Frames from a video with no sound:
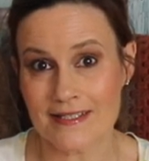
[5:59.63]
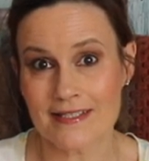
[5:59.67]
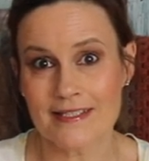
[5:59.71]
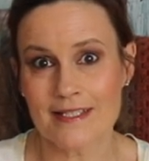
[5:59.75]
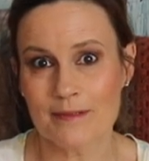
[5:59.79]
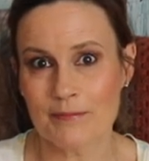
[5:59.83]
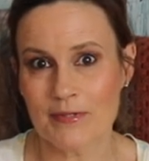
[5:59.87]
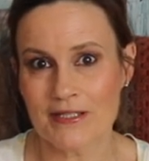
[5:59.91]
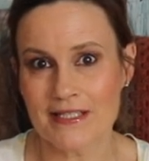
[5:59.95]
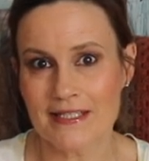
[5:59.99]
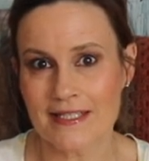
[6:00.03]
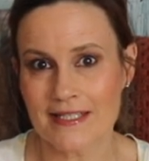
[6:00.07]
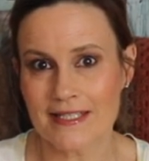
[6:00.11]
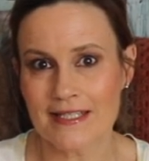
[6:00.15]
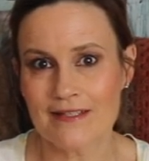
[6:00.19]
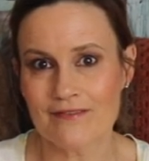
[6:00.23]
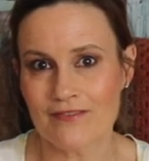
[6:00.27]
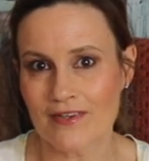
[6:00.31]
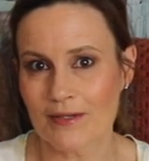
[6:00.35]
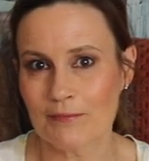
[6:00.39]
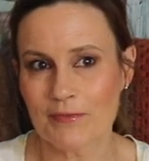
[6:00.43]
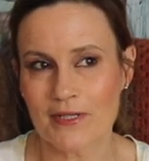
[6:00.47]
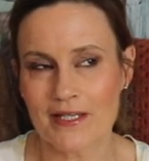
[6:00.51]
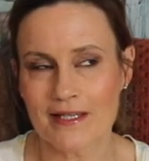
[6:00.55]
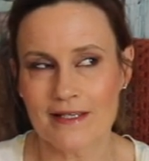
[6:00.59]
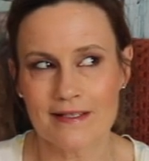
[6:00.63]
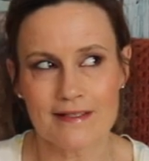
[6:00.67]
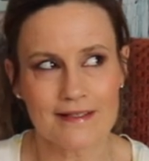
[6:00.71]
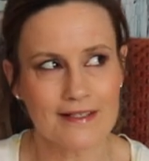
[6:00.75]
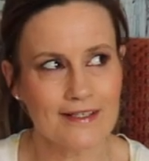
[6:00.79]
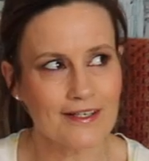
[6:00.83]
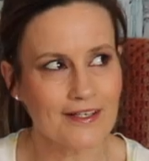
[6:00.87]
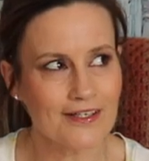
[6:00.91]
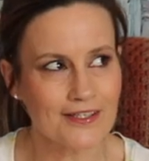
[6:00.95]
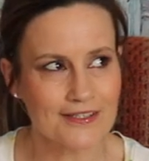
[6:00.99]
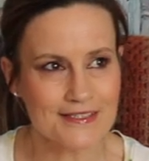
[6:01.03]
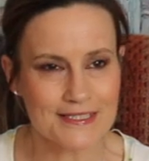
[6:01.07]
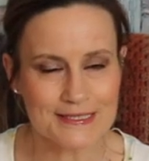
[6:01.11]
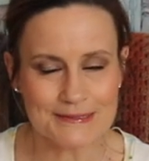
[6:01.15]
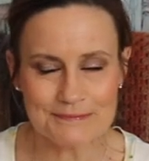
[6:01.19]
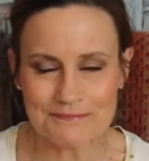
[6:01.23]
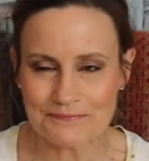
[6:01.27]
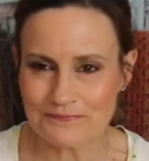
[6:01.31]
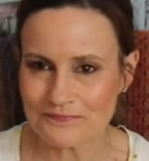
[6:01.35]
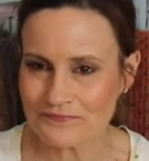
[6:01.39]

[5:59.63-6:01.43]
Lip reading: Can you believe? I mean, God.